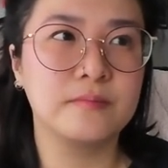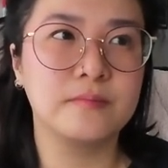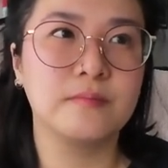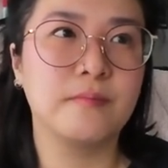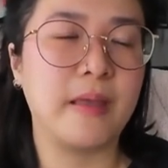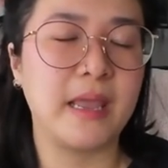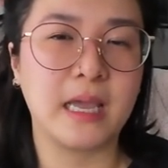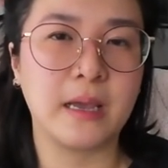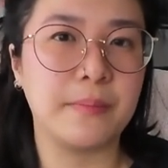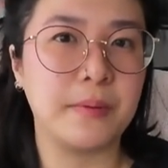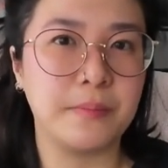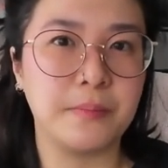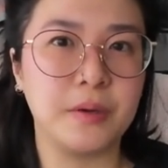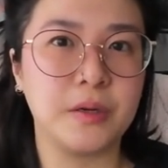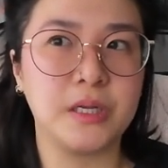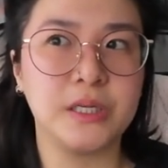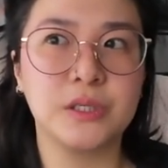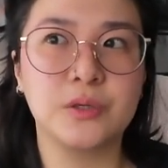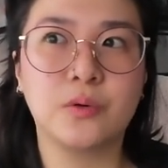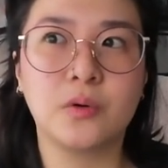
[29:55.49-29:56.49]
makeup and
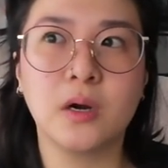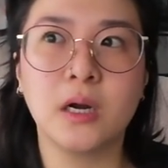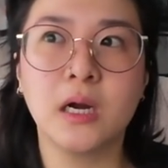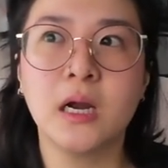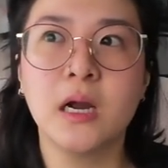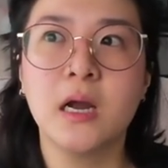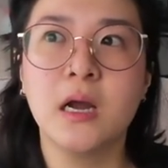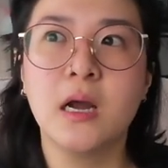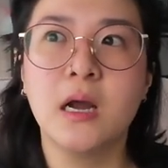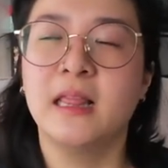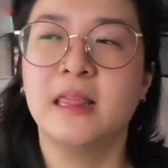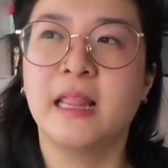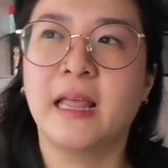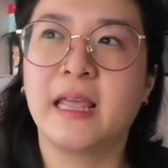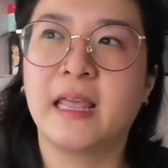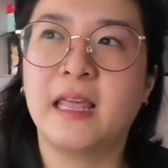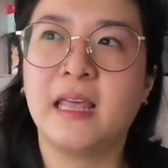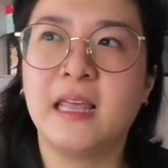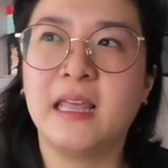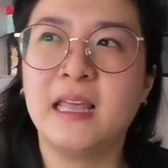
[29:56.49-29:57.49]
beauty store.
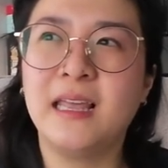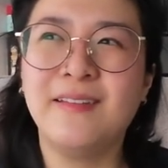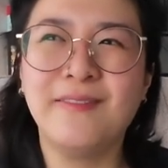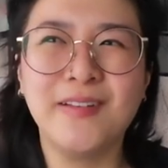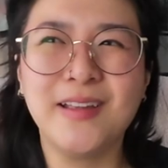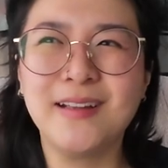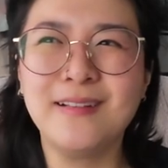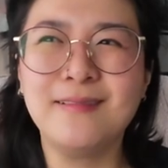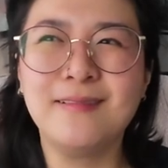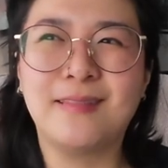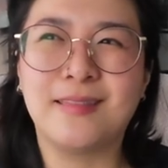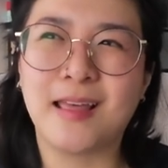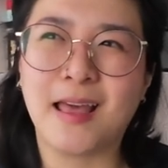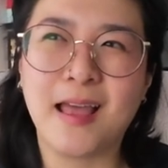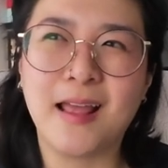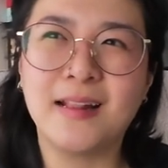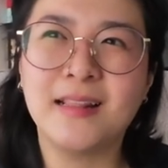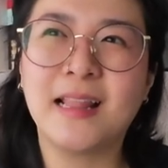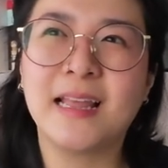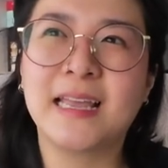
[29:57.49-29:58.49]
Like even
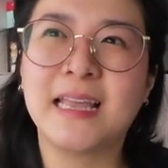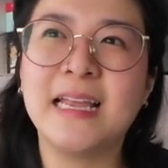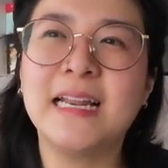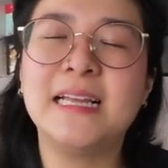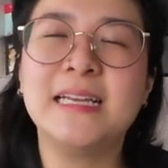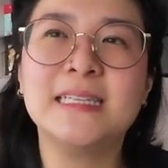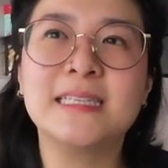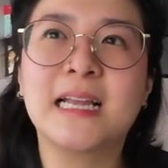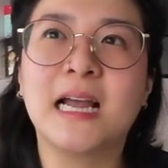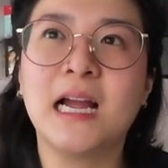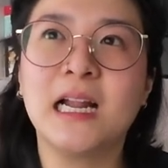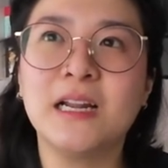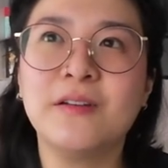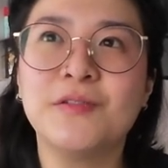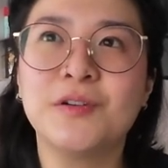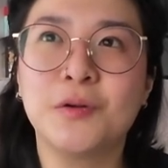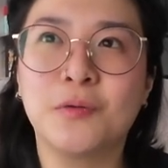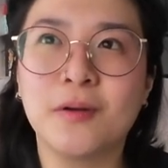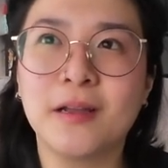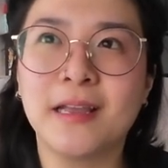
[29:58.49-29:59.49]
then, like it is kind of
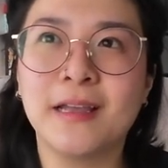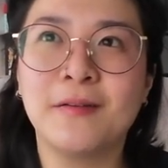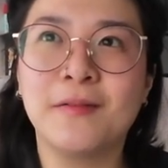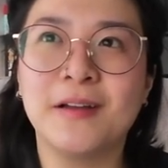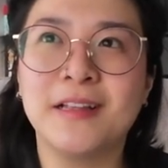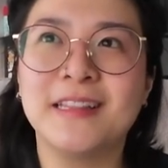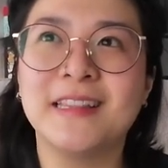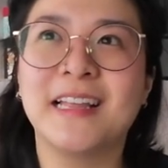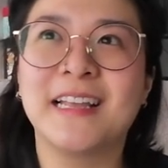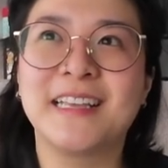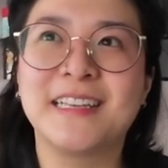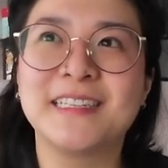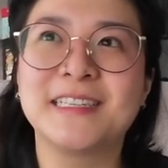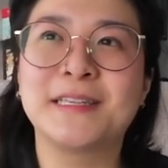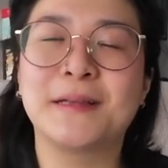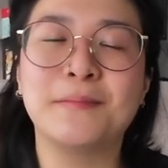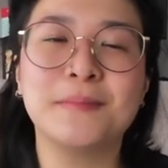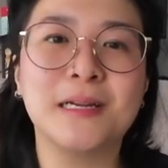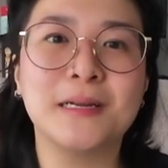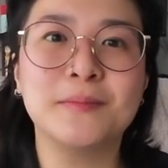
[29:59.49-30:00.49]
annoying like cuz
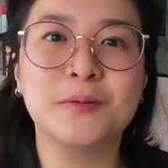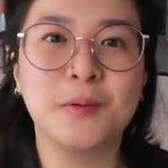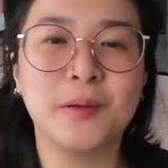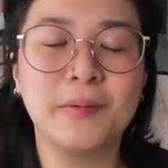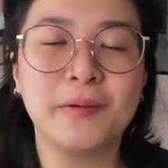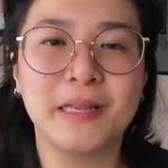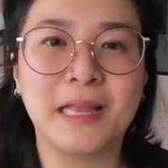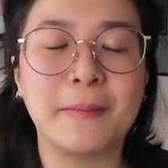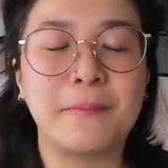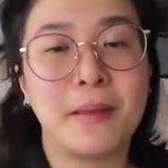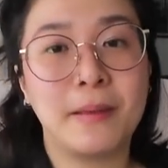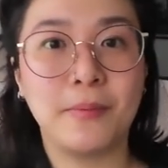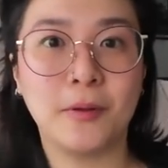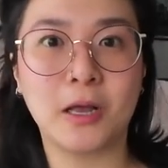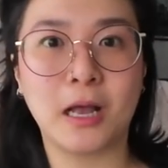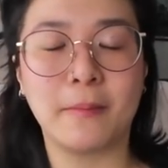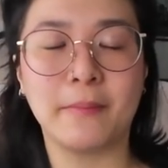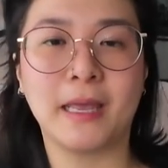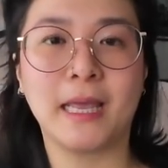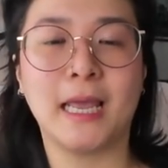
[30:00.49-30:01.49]
sometimes we would get people
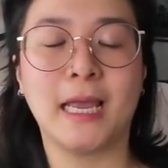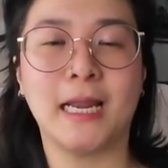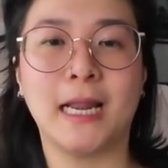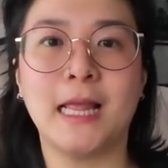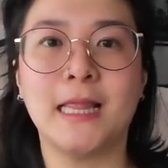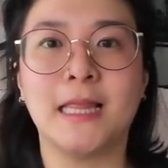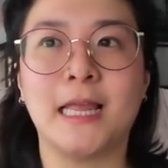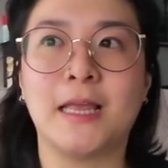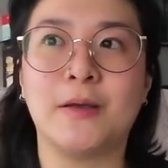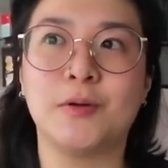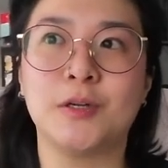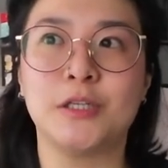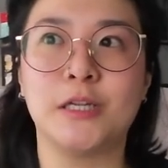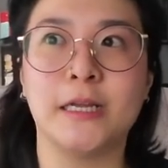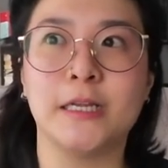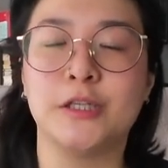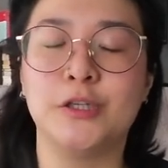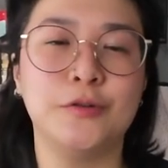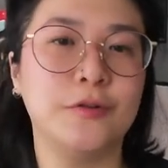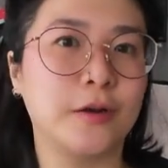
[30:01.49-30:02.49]
coming in and they would
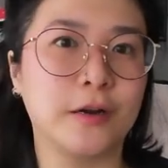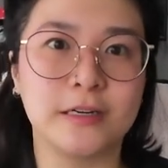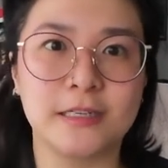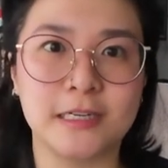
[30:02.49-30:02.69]
like do their